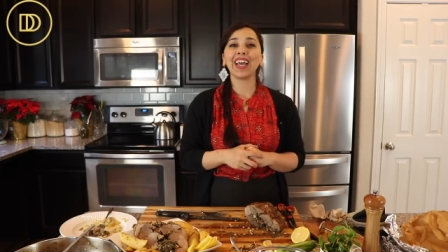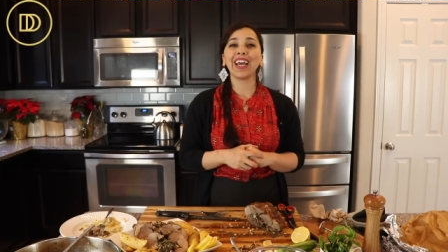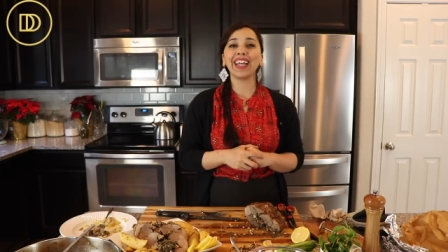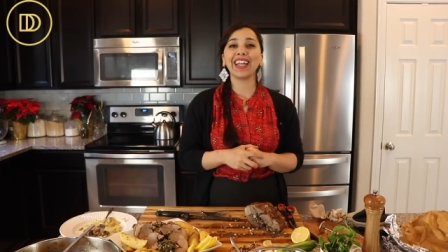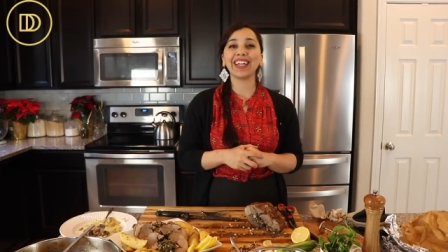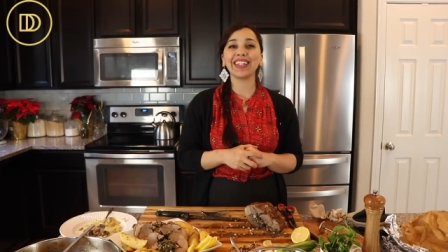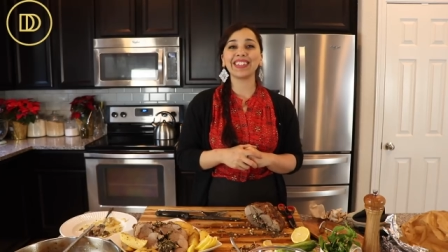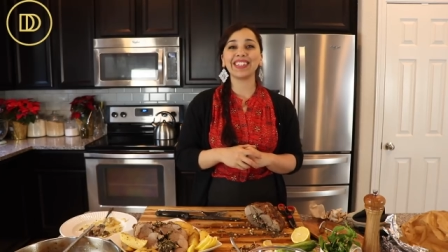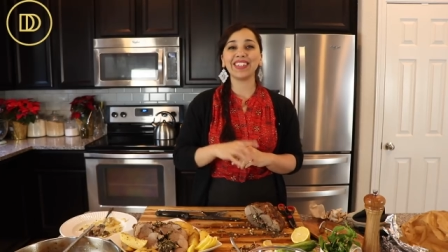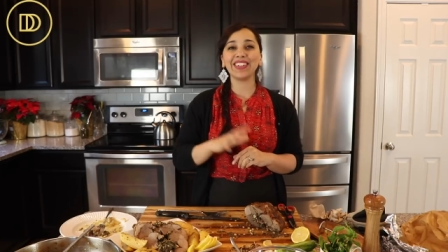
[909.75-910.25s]

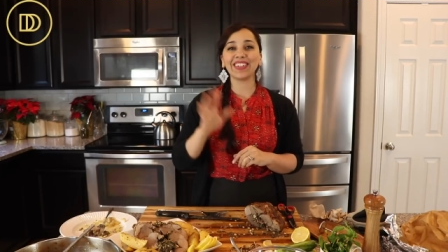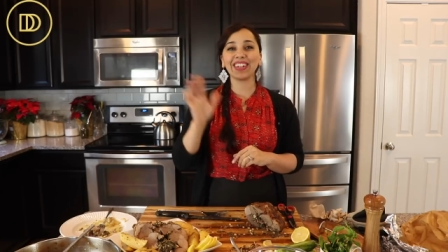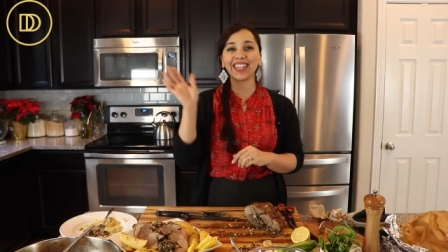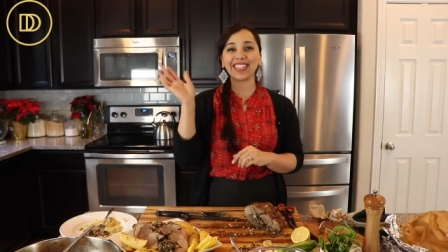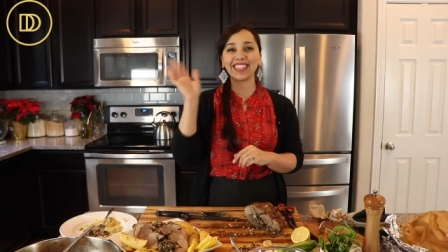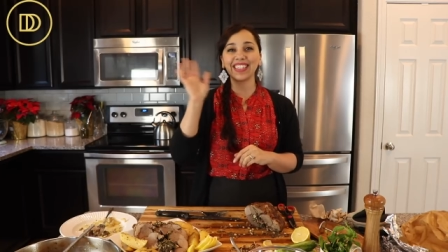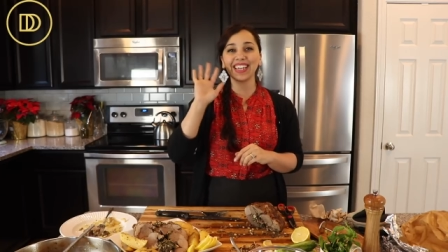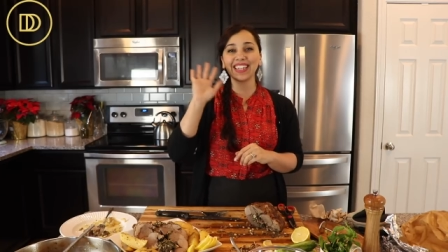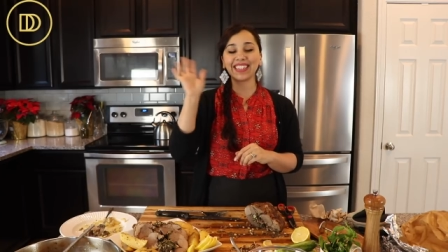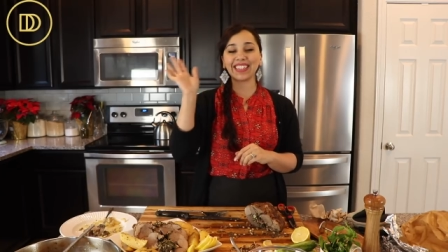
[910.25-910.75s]
and I'll see you
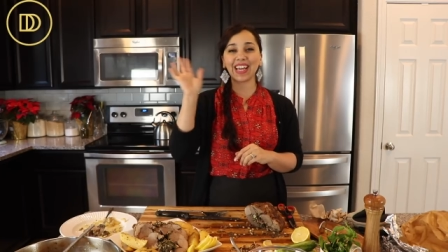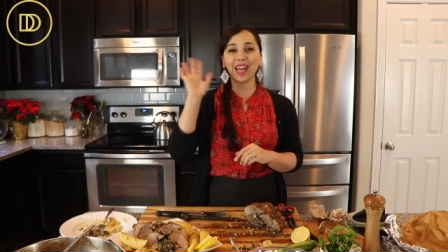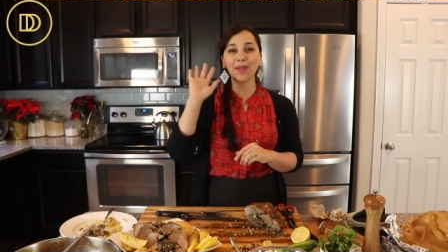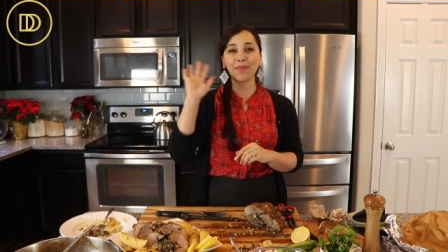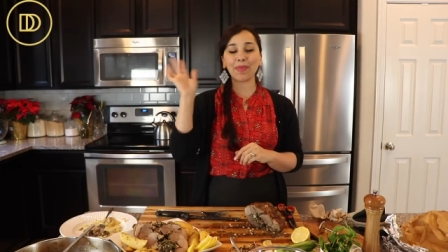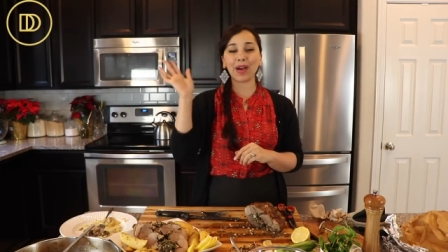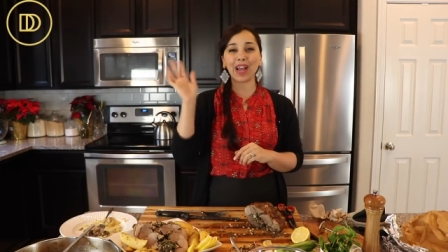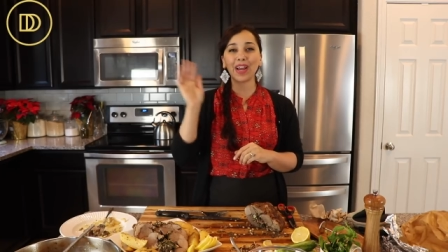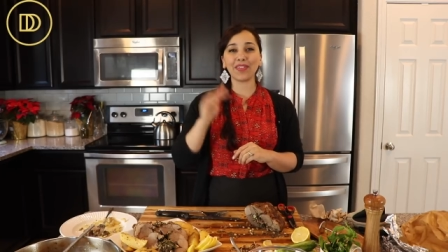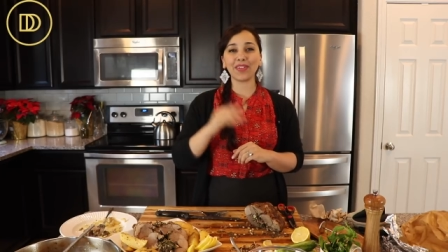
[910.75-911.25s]
guys next
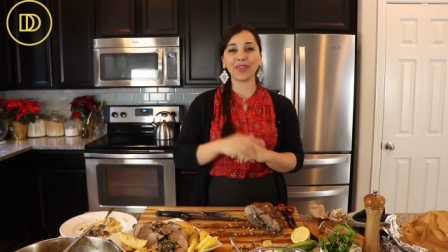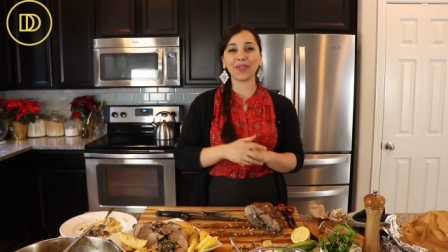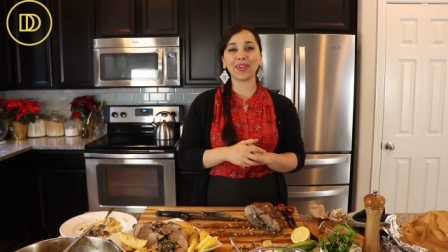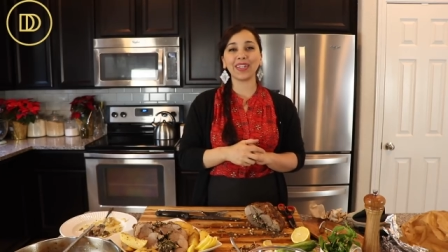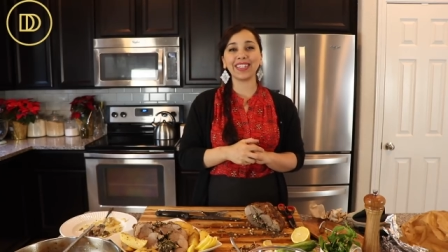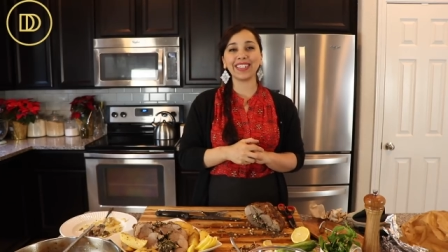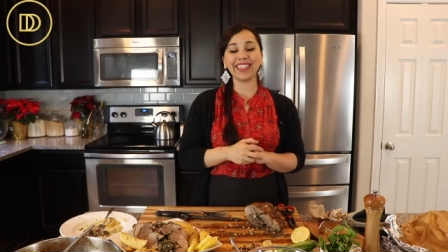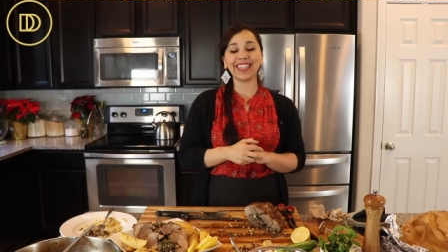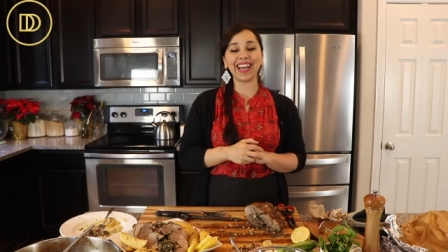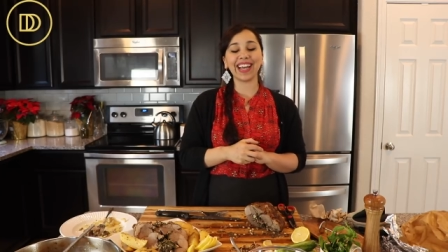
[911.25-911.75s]
time. Bye,
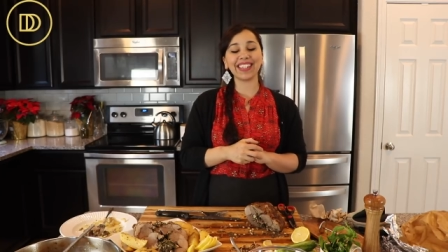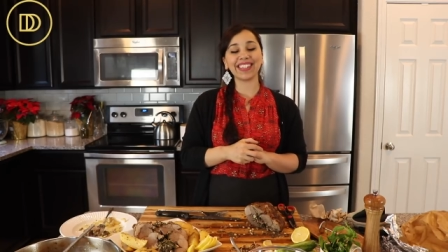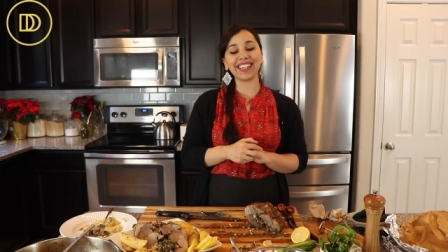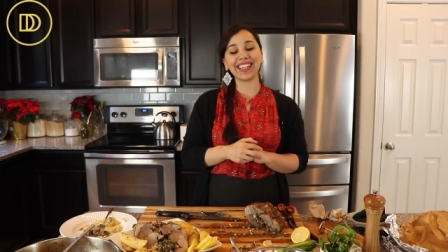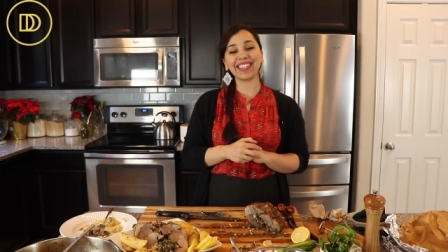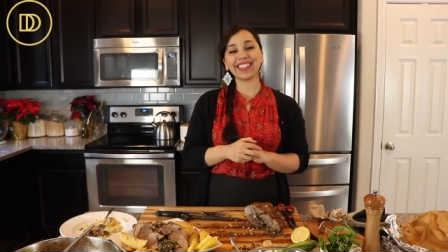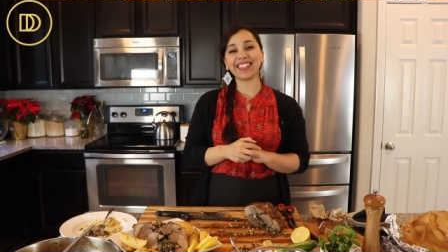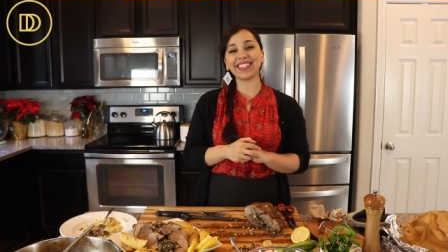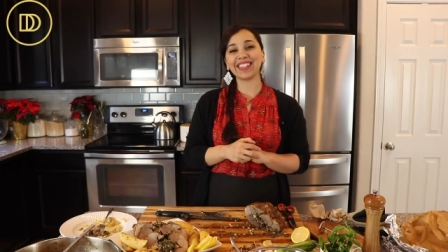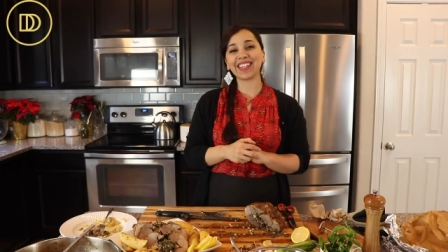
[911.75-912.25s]
everyone. Yes,
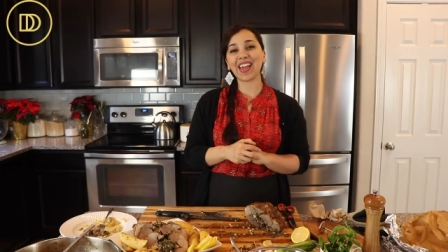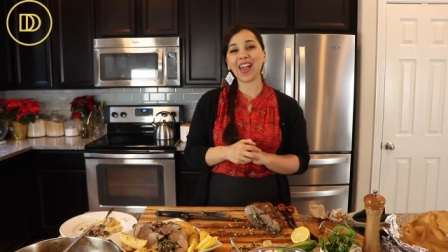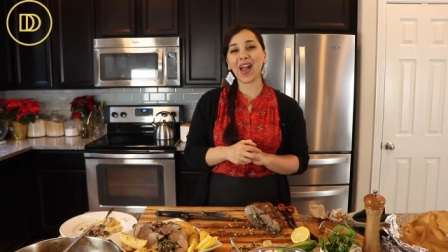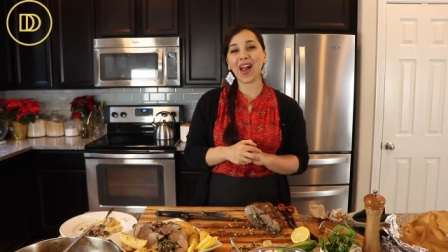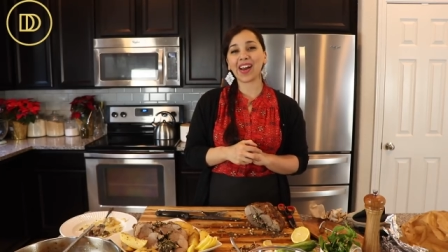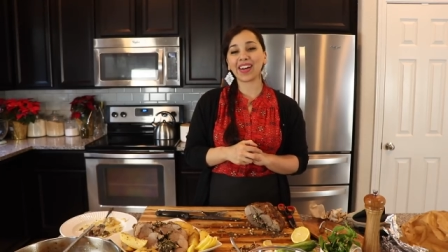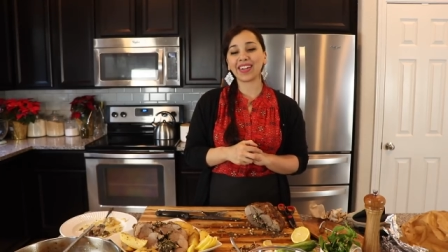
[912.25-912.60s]
us.